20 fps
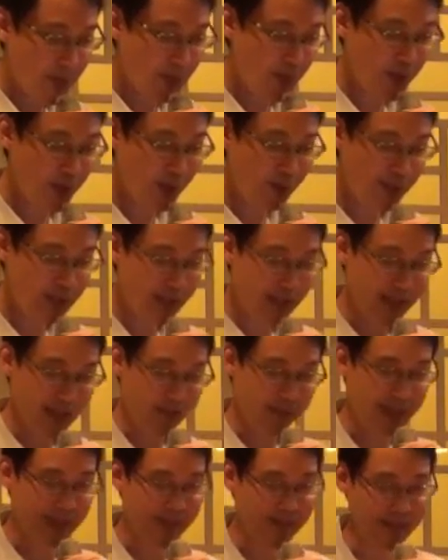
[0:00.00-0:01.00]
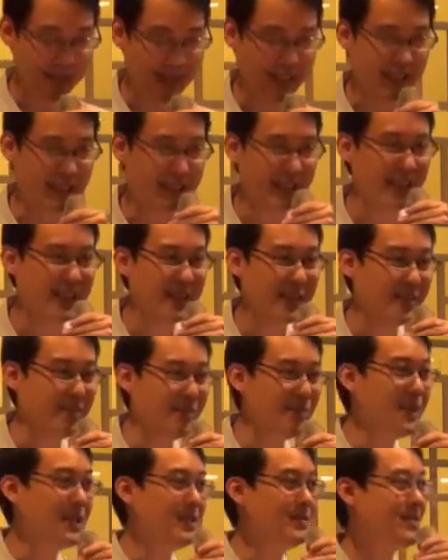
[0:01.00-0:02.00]
So much about the
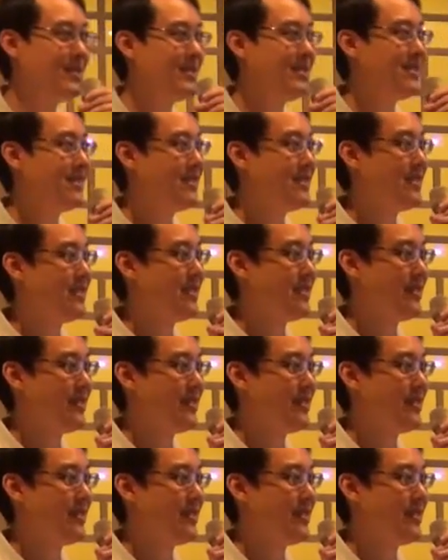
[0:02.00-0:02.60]
myths.